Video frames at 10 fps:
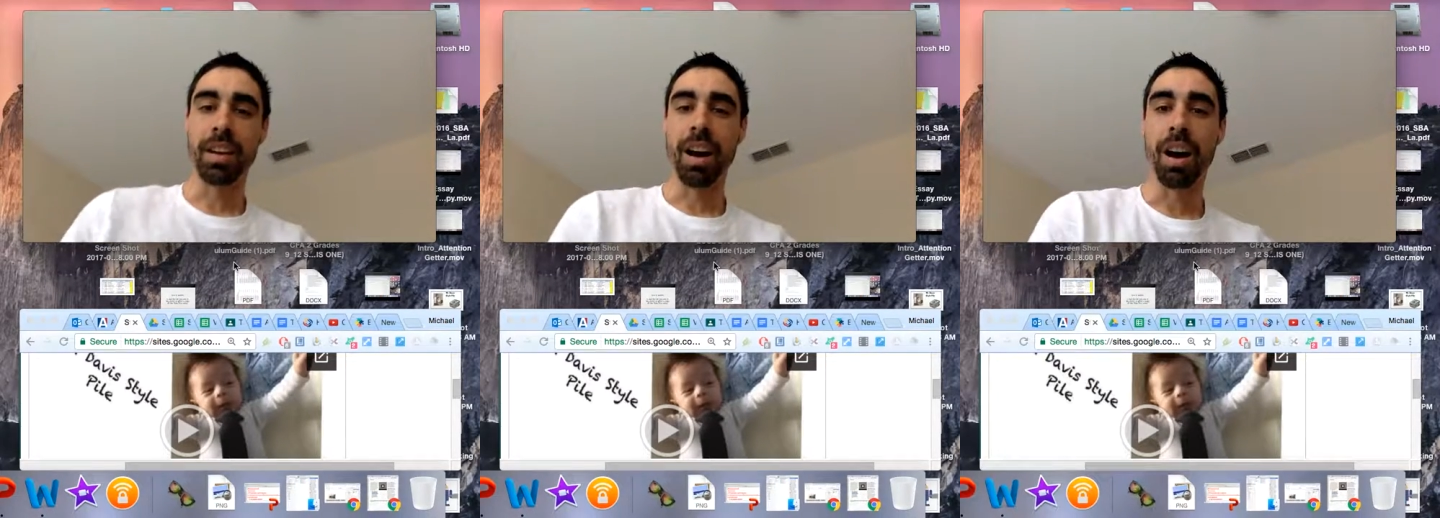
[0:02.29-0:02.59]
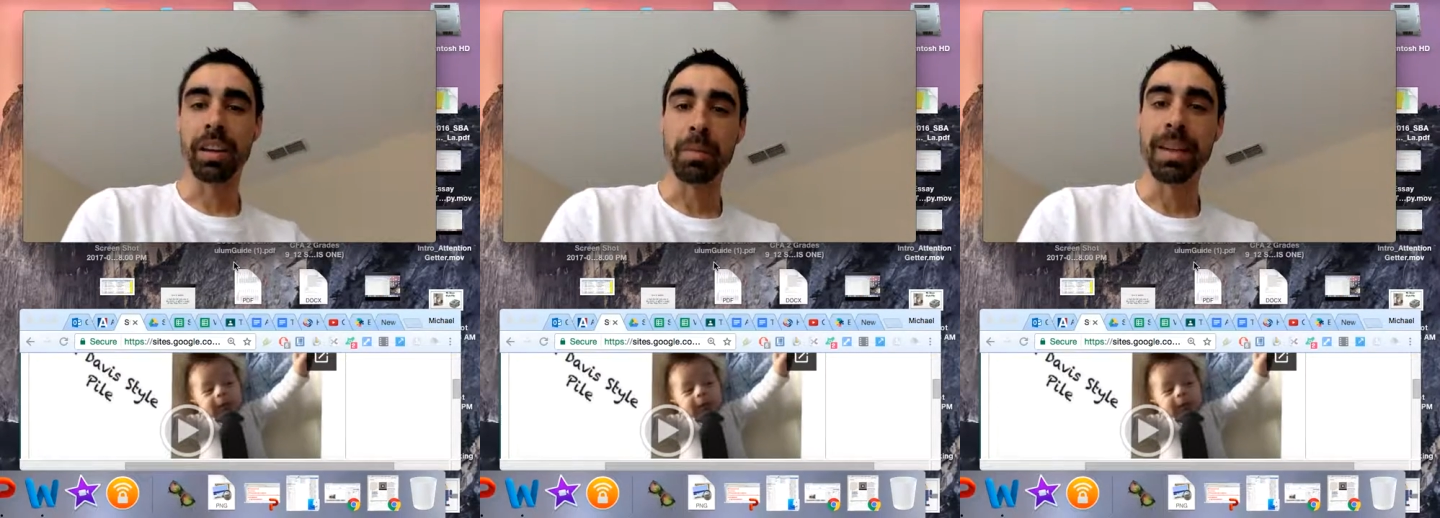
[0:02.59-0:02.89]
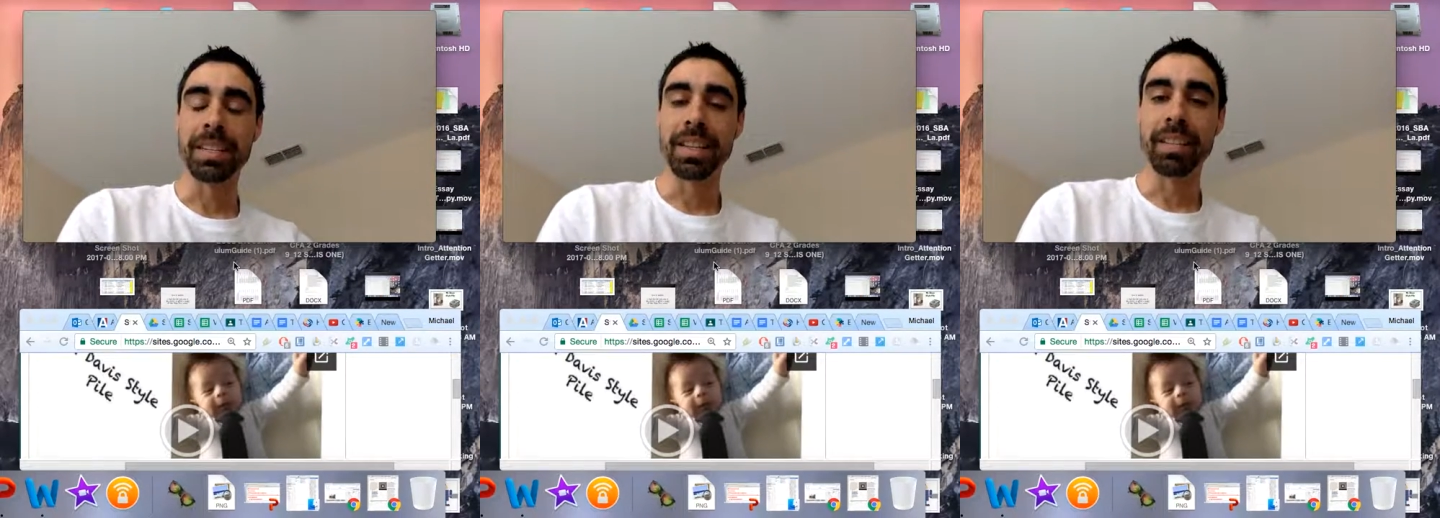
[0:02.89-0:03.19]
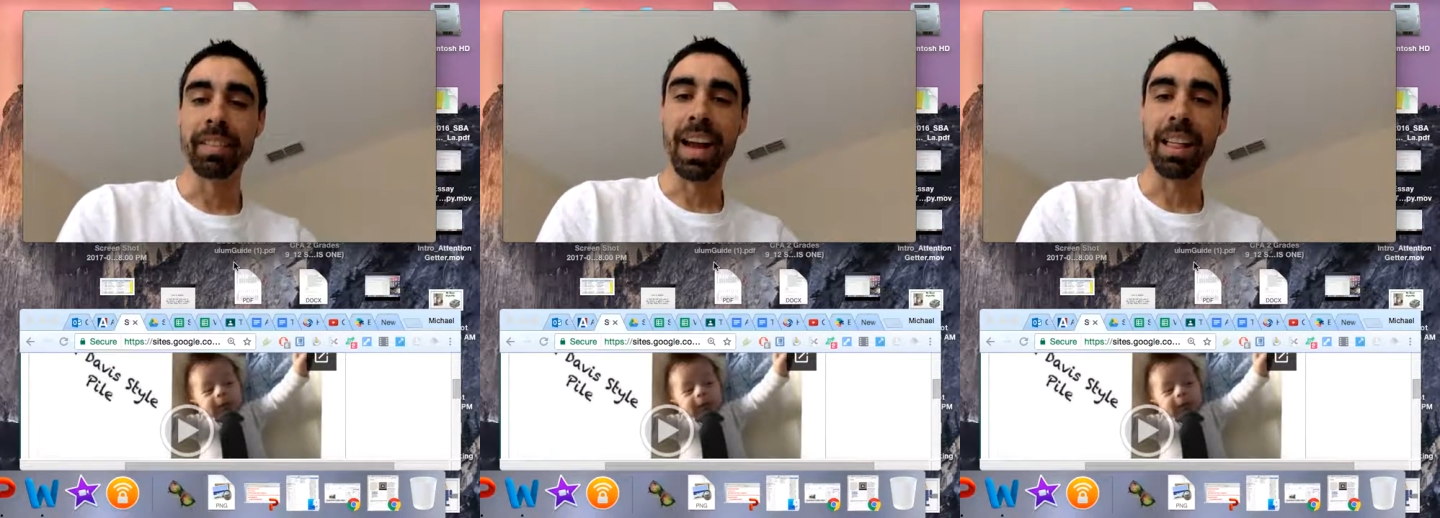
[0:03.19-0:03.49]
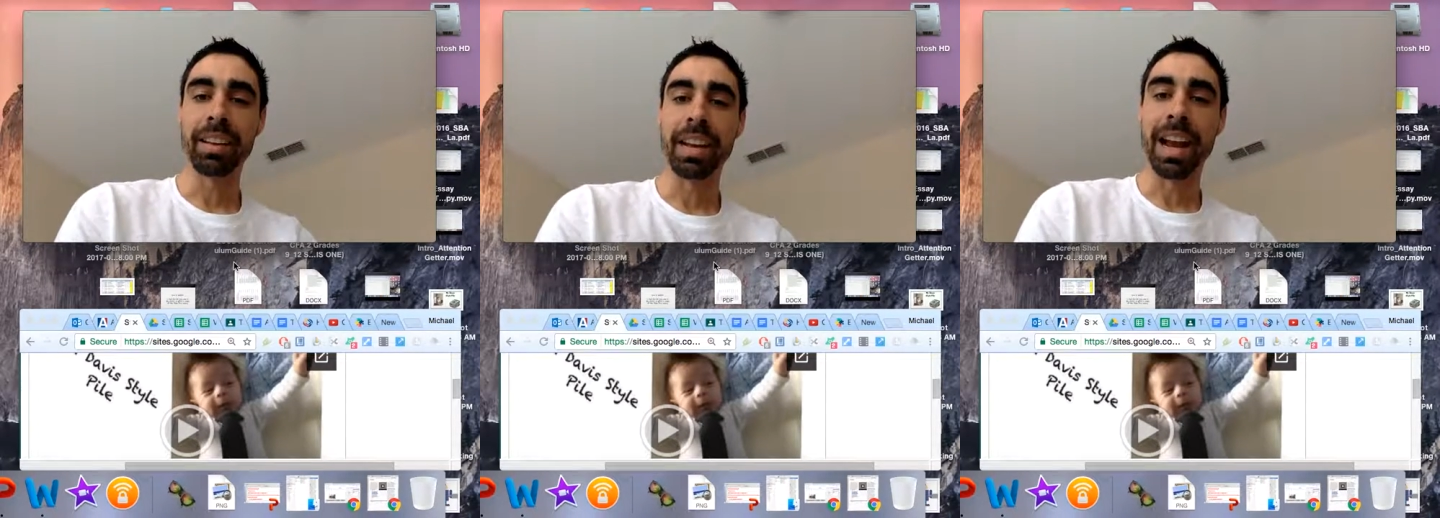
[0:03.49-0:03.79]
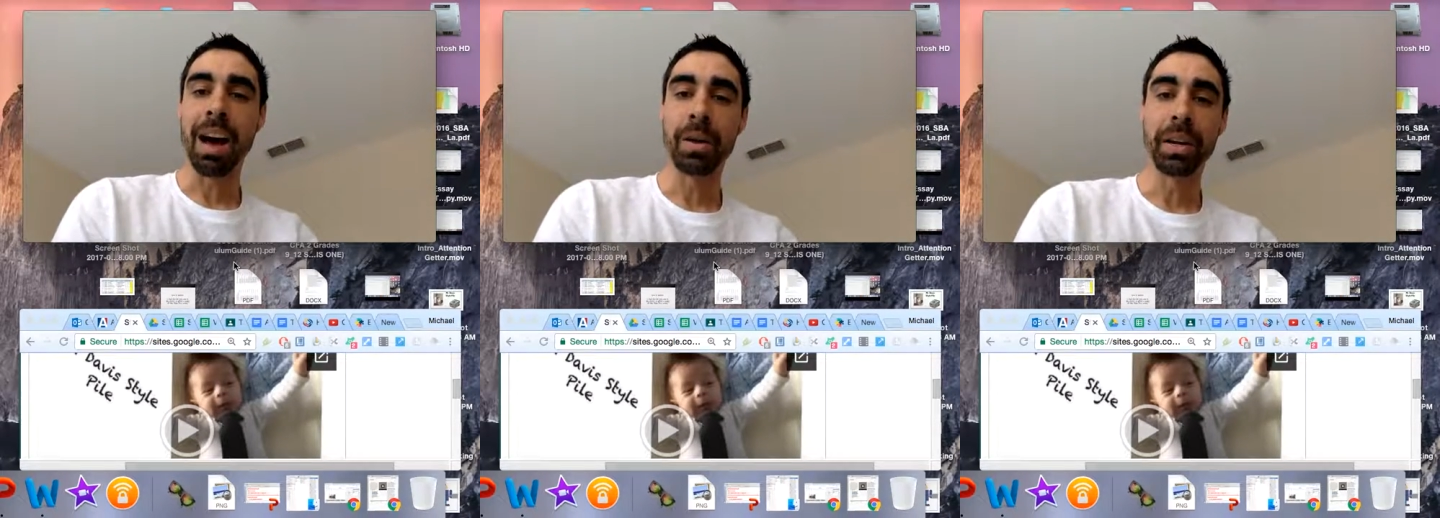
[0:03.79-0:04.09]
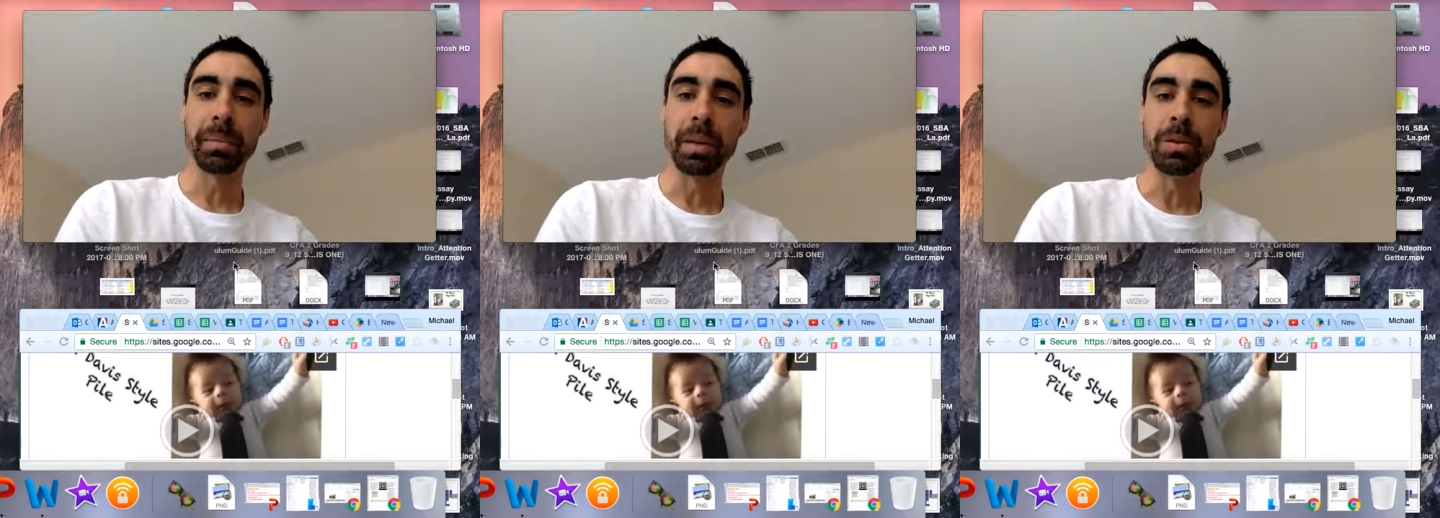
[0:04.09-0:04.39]
augmented reality and how it
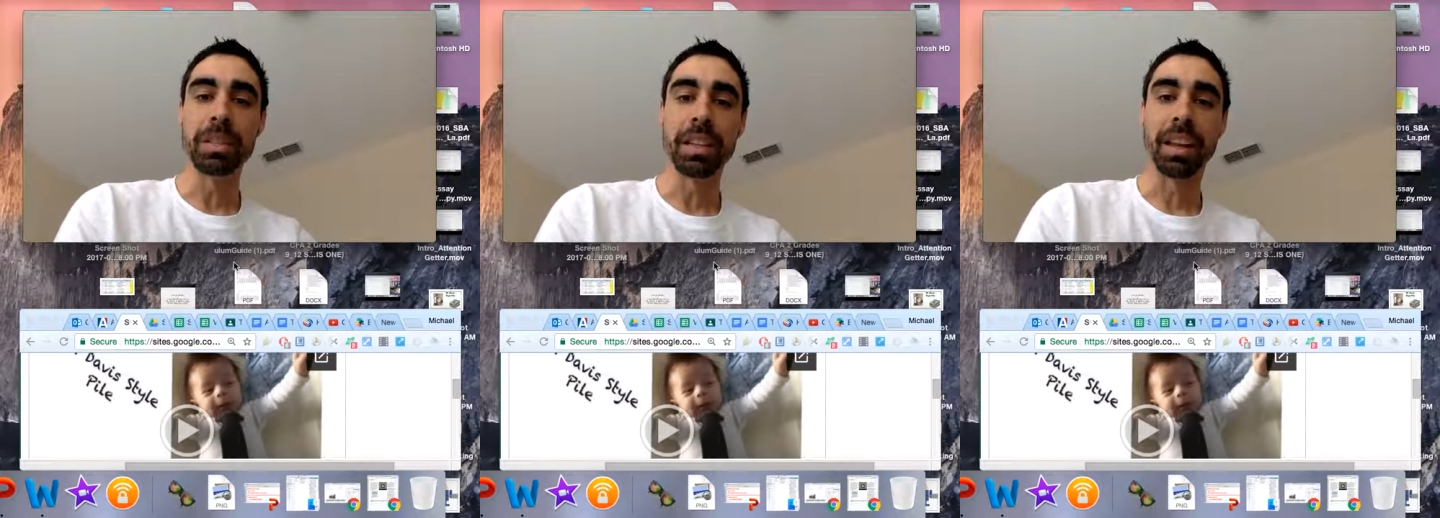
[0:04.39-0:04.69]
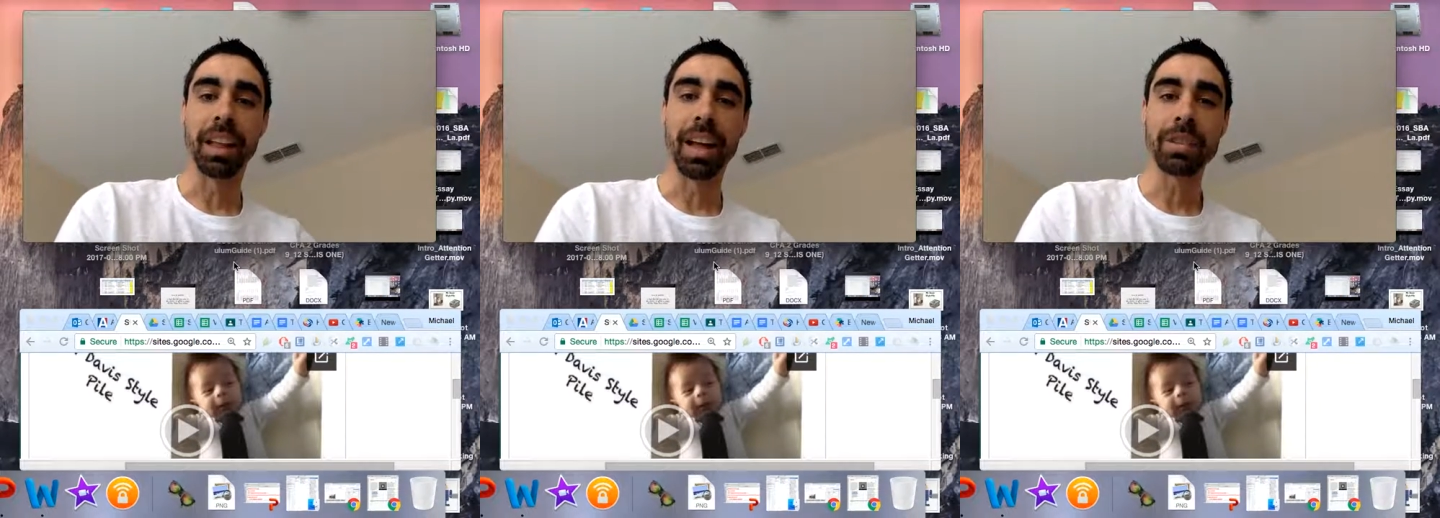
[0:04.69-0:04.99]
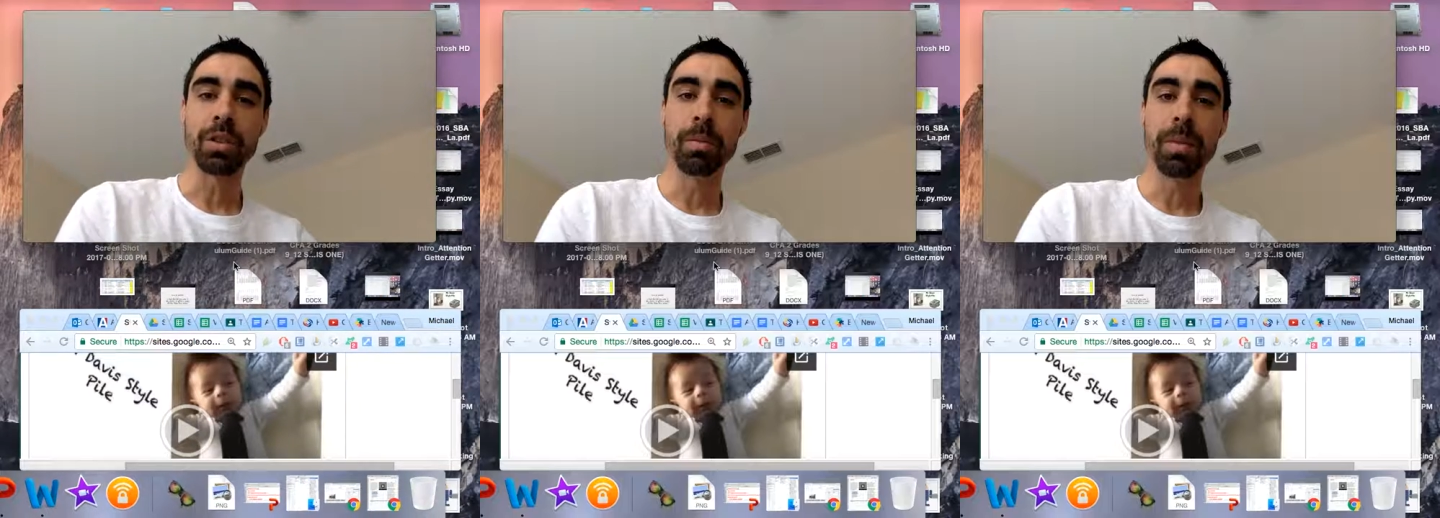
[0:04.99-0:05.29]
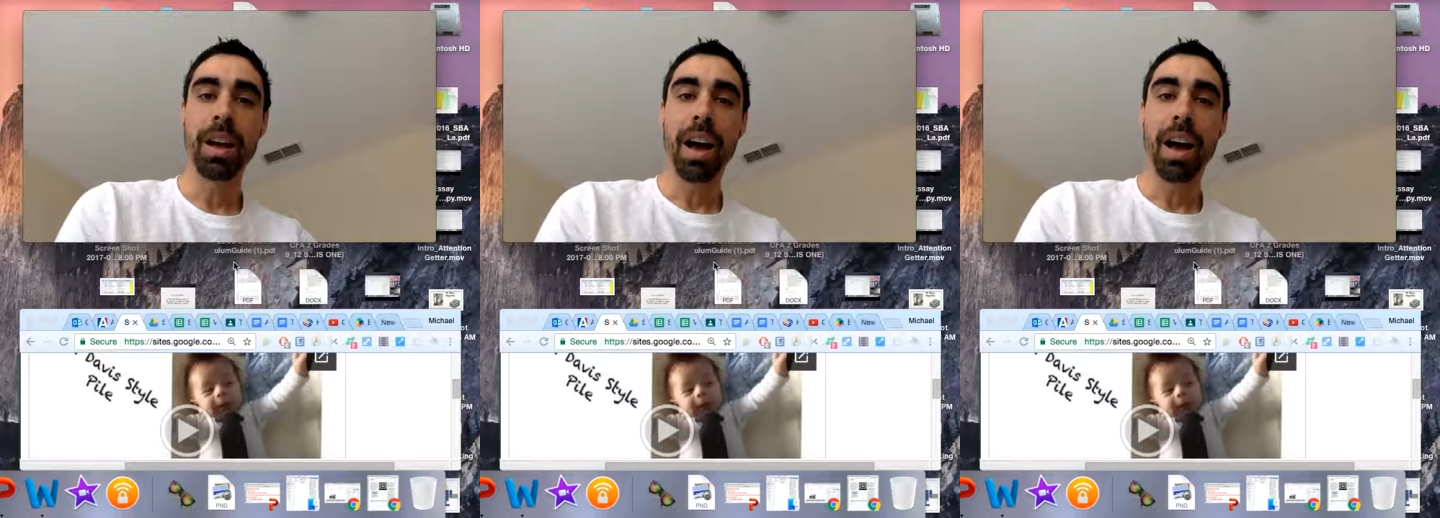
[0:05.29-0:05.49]
could be used in the classroom.